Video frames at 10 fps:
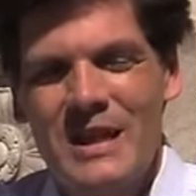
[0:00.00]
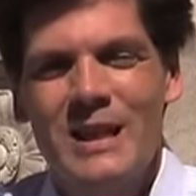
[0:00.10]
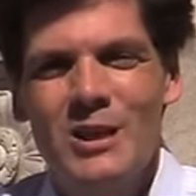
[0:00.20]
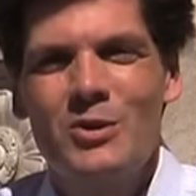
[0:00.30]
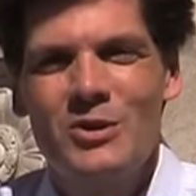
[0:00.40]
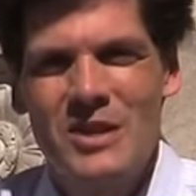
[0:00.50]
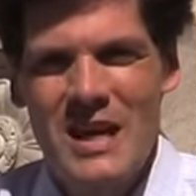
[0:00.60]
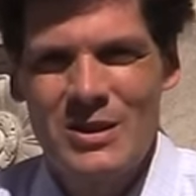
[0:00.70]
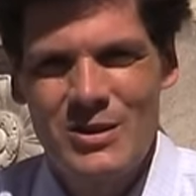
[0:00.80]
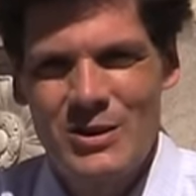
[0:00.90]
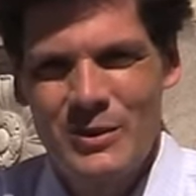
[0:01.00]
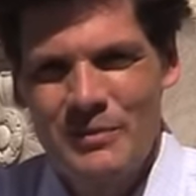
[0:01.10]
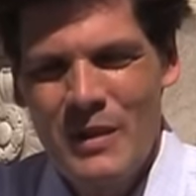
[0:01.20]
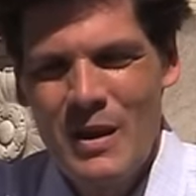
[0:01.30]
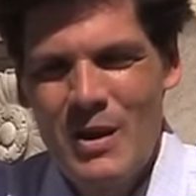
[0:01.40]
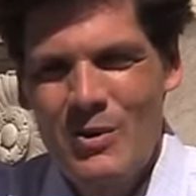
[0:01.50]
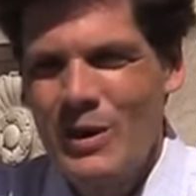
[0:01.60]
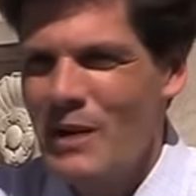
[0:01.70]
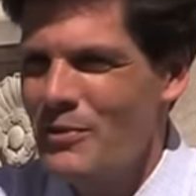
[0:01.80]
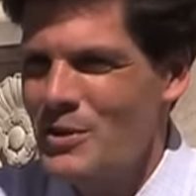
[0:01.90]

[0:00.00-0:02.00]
Eid, and yours can too. When I